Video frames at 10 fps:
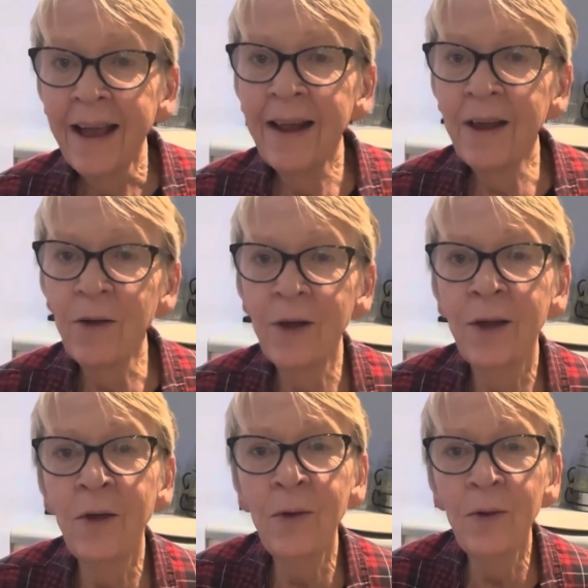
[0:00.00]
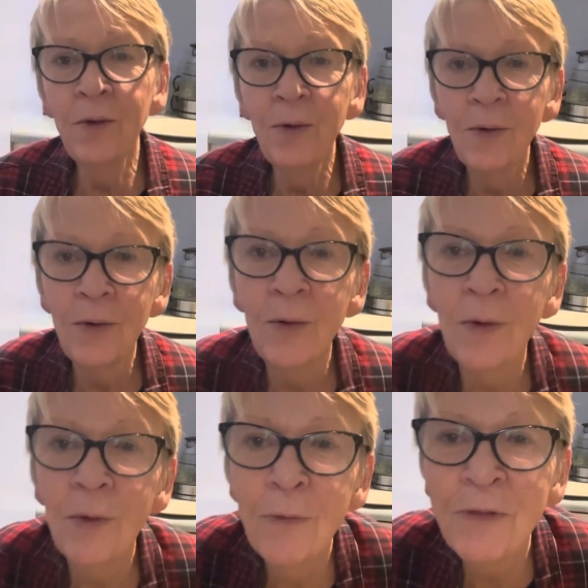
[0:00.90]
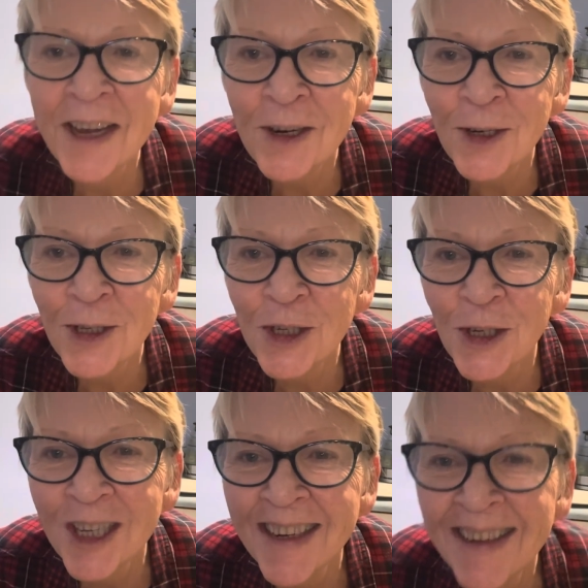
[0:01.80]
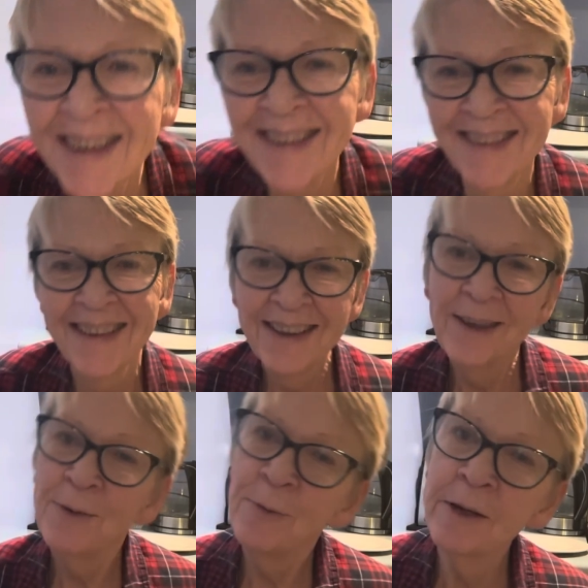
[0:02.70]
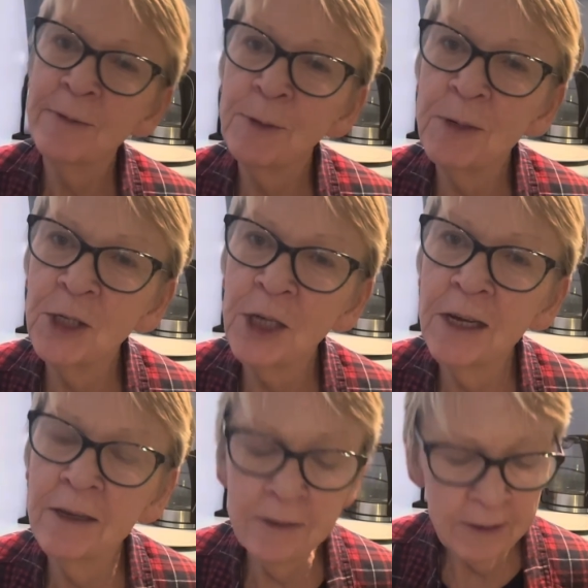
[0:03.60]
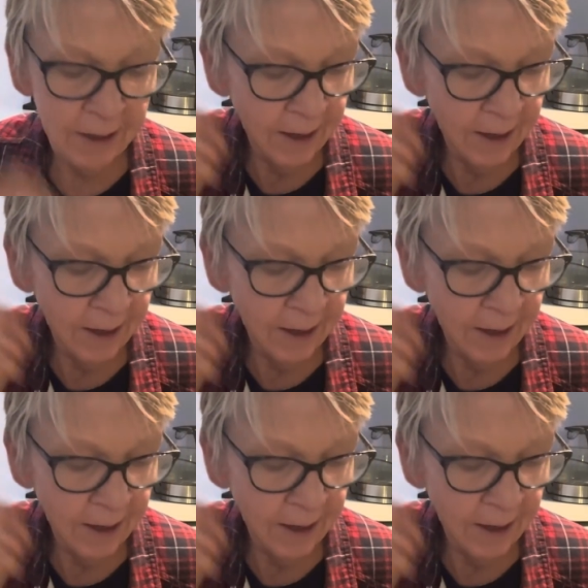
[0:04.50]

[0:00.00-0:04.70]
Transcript: Hello, hello, Fangirl Cheryl here. Welcome to my channel.